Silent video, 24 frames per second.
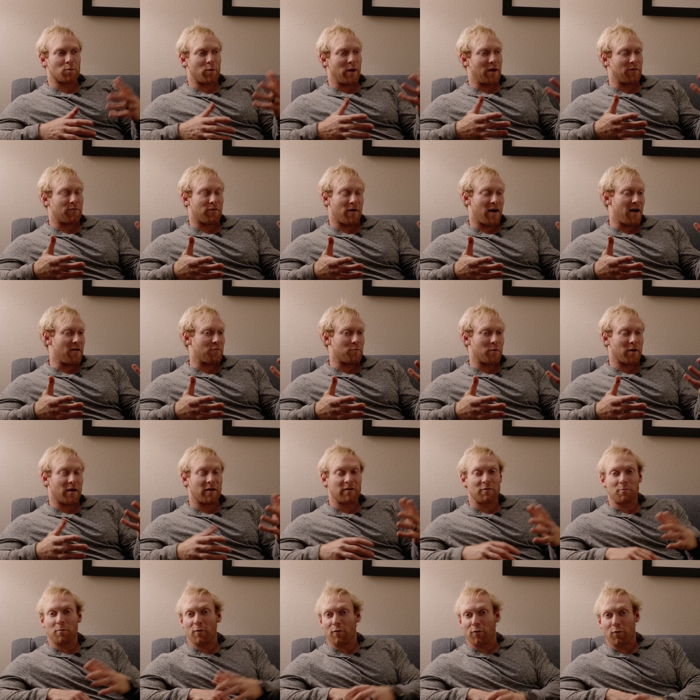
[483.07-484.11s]
We had 5
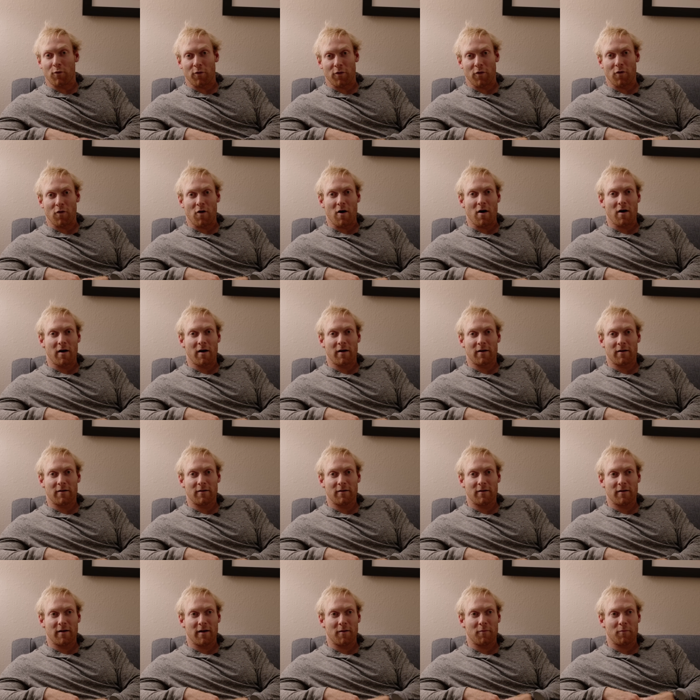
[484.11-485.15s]
minutes before the log
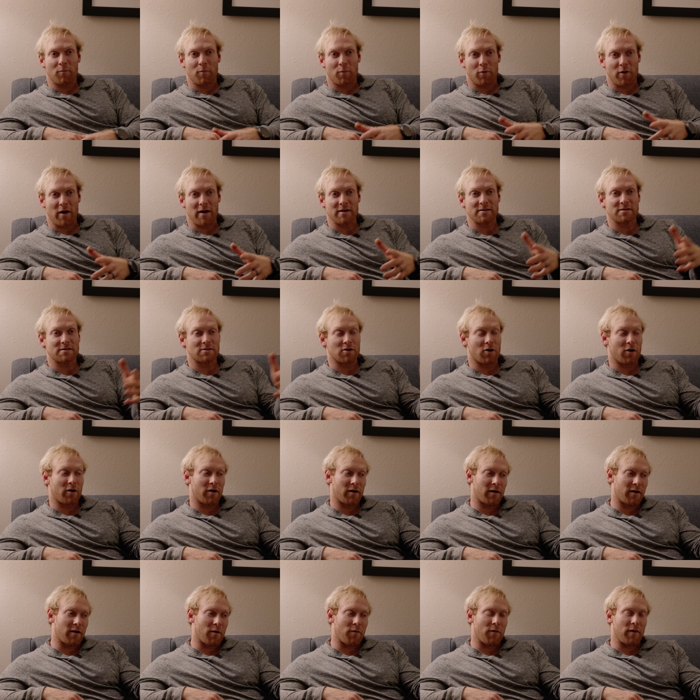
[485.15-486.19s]
press
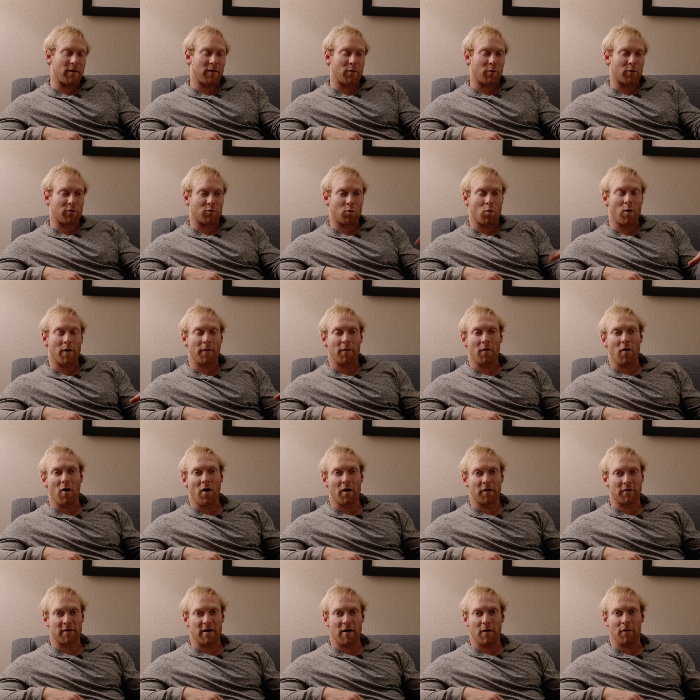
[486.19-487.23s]
started, and then there was one
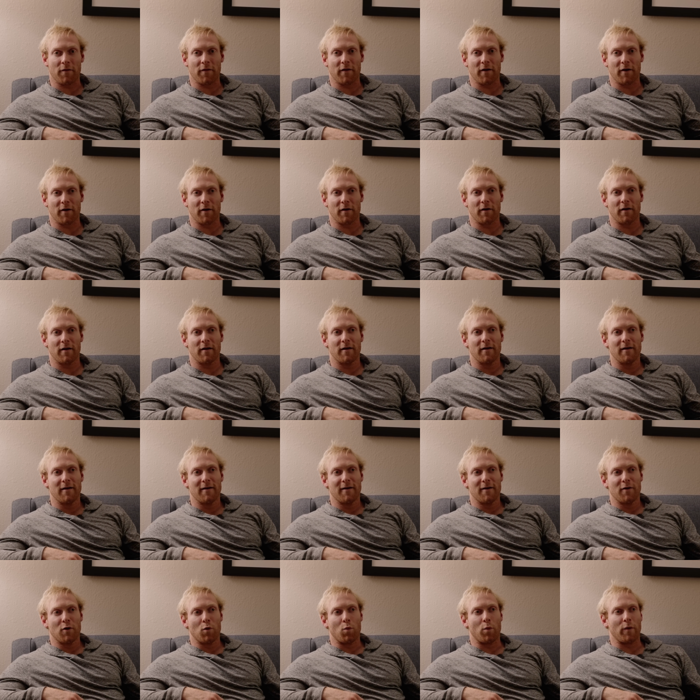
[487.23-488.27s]
log down there
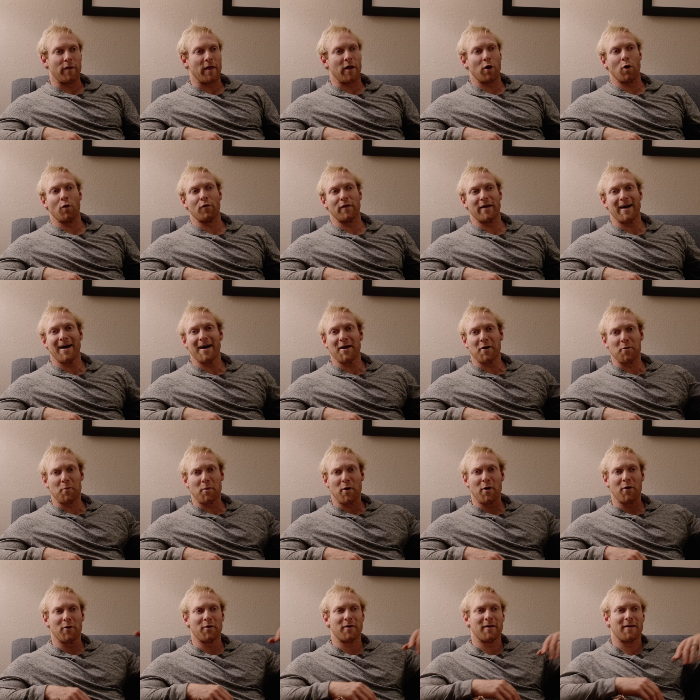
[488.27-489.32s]
that only had
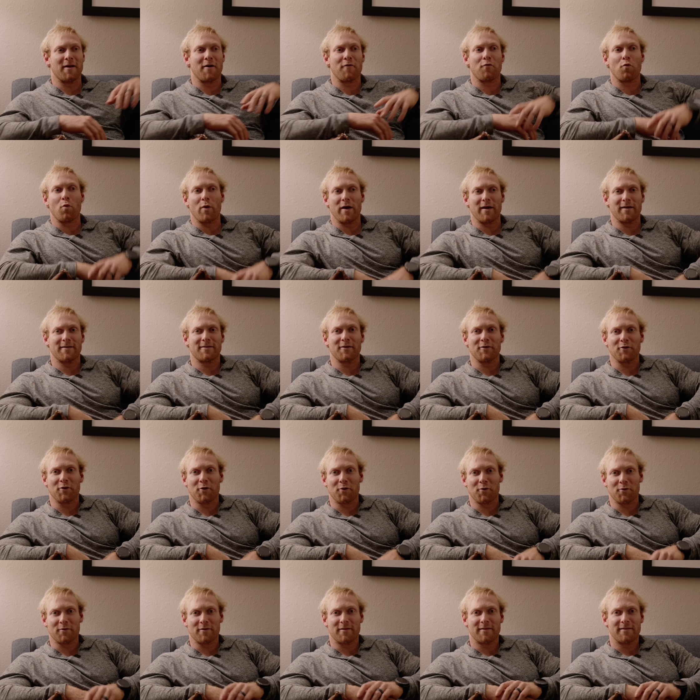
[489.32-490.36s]
about enough weight to
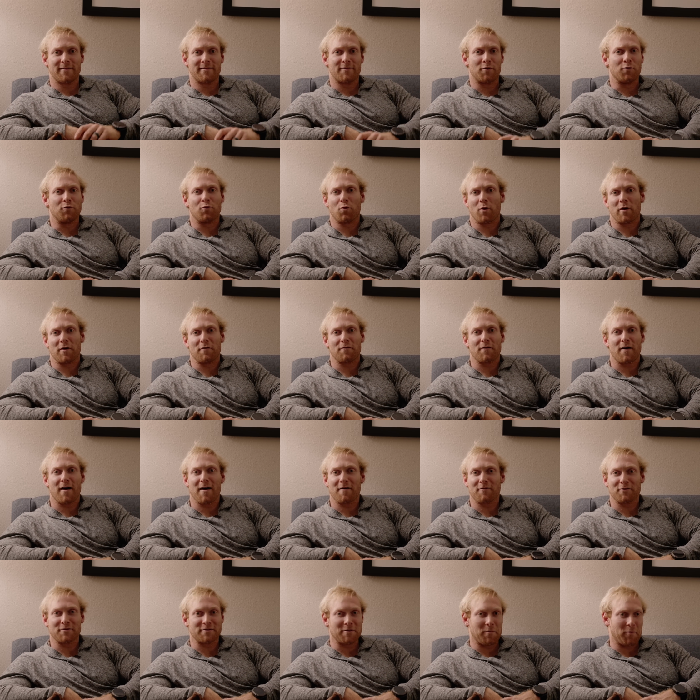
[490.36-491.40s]
load
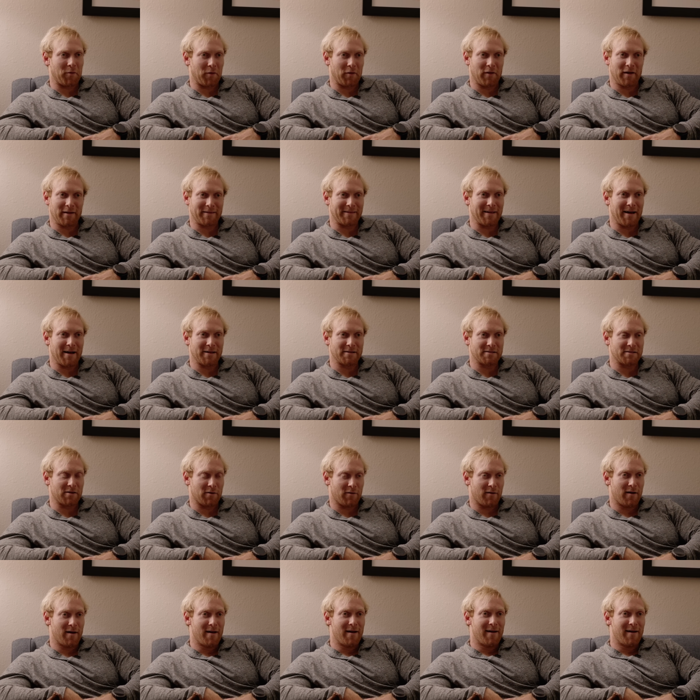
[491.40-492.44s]
225 or something like that. So